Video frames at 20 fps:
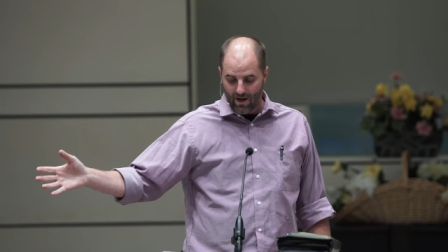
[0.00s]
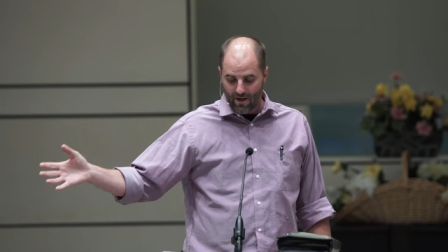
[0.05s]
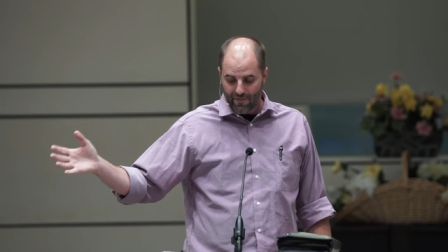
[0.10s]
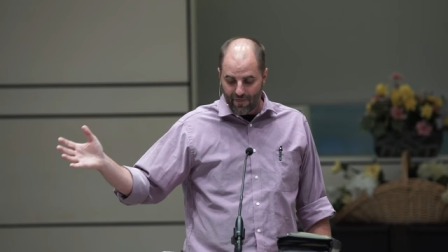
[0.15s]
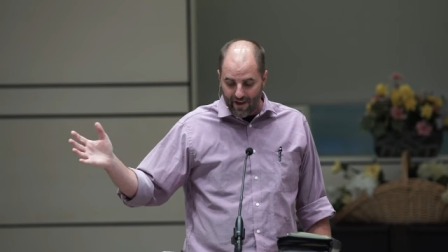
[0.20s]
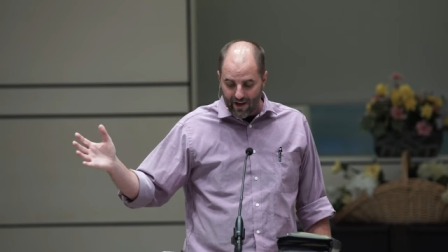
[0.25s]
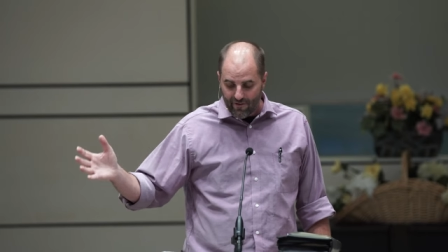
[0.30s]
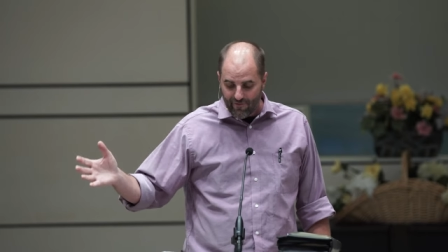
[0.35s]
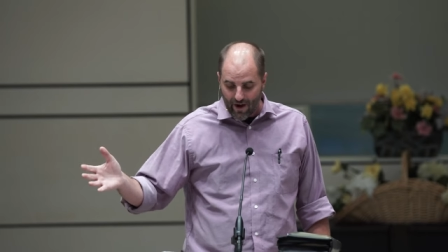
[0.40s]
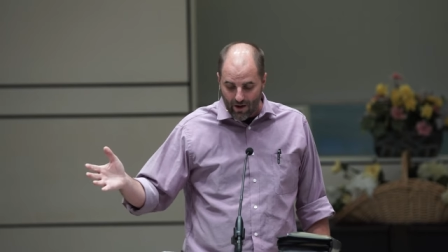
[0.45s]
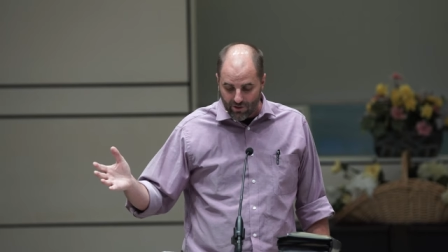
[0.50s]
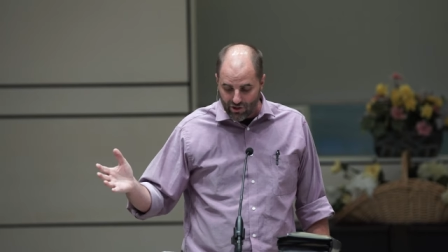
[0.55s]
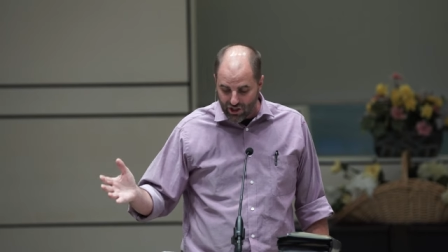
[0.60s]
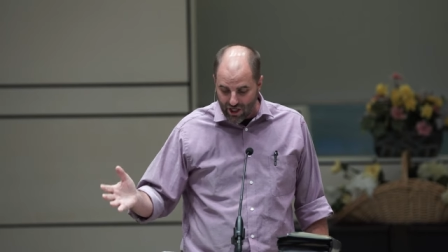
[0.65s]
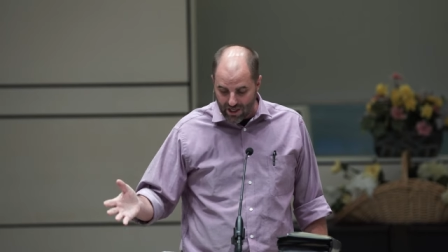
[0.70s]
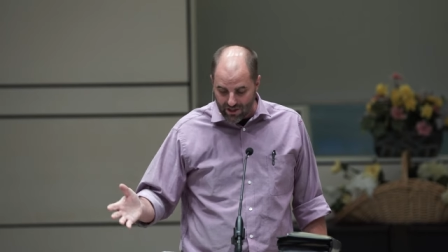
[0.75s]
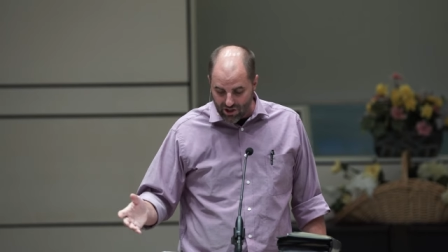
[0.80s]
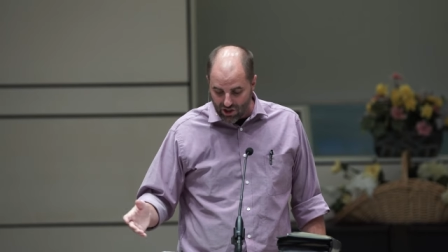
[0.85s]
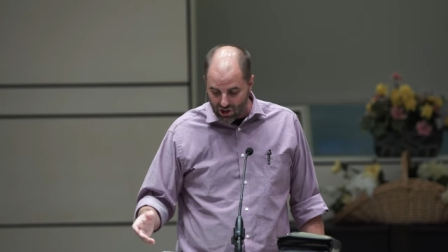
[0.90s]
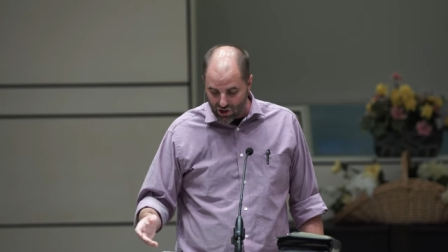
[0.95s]
Think of how
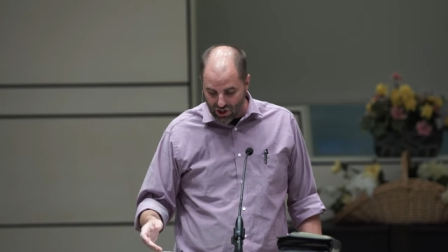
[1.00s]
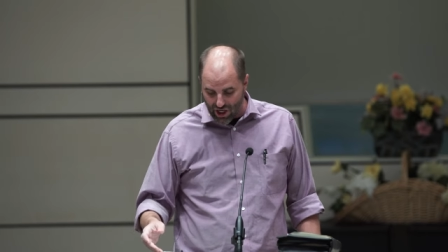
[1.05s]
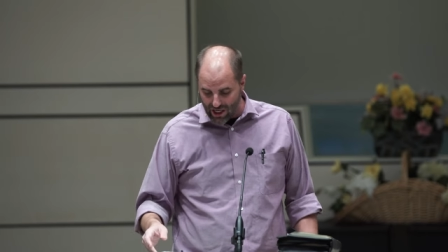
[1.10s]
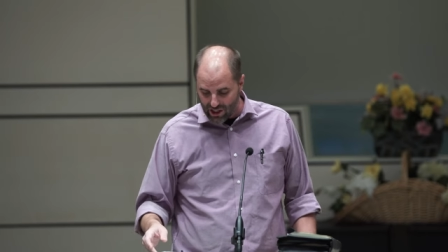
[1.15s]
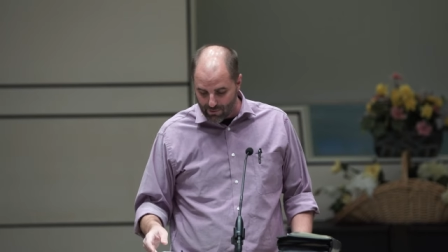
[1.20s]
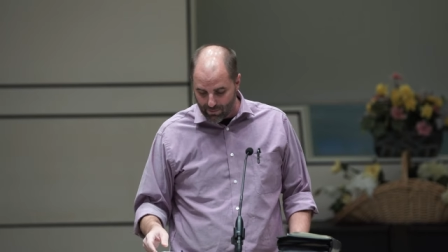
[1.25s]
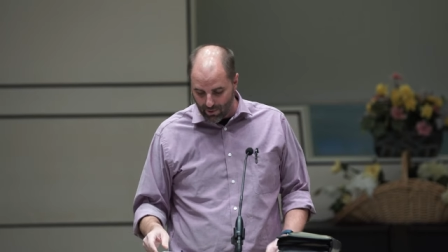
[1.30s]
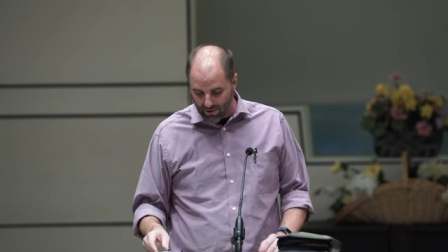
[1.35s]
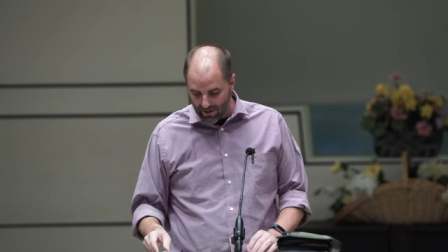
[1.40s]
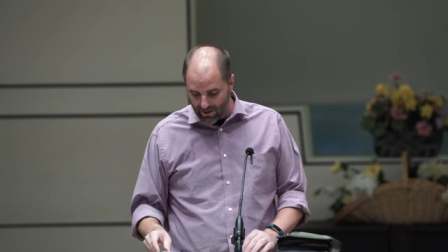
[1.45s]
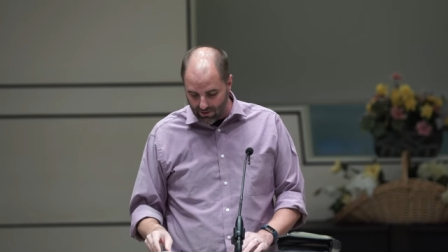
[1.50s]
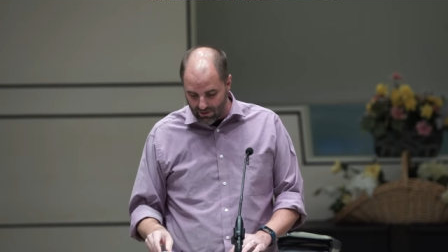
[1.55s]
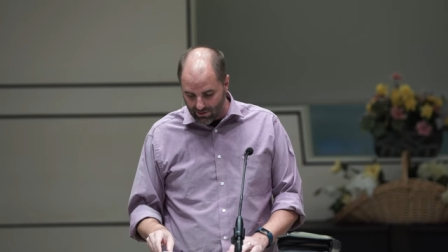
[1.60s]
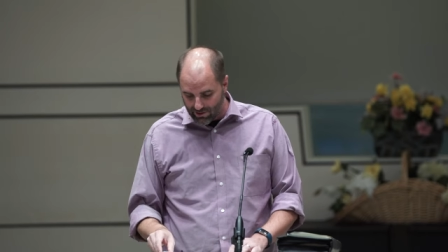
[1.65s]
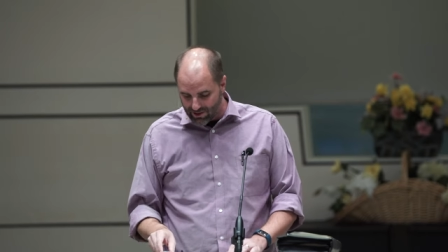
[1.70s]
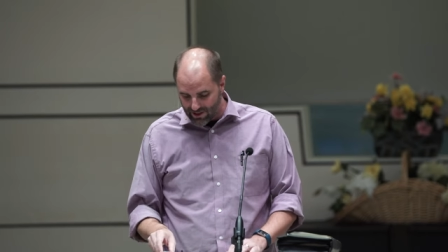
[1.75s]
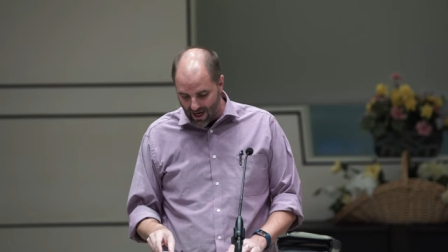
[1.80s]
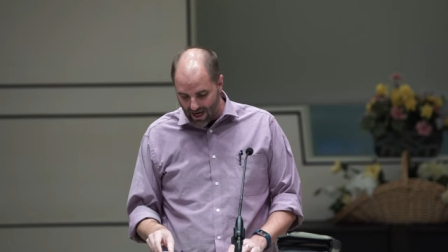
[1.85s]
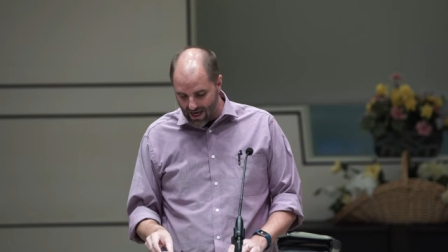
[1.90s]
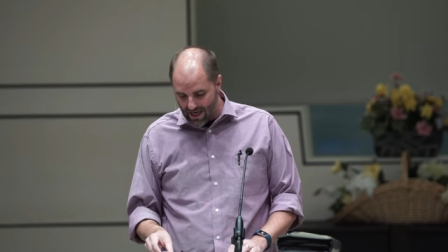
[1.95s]
Jesus changed political
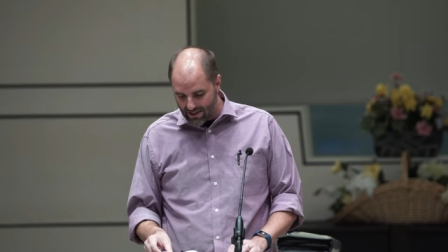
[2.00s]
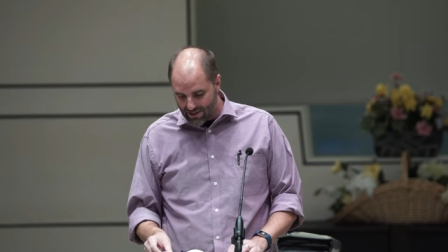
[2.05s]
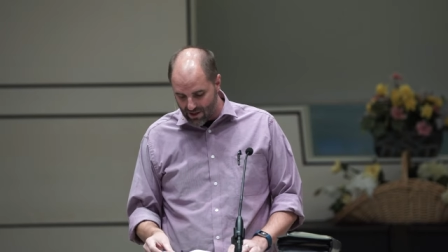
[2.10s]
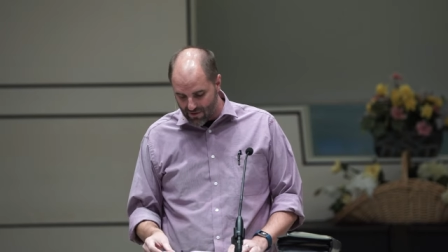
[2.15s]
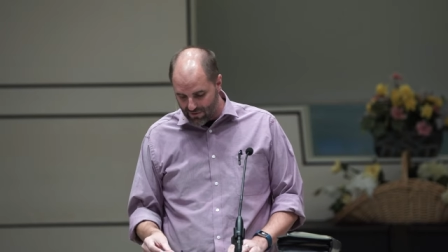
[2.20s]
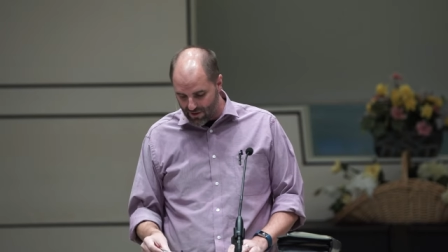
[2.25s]
science and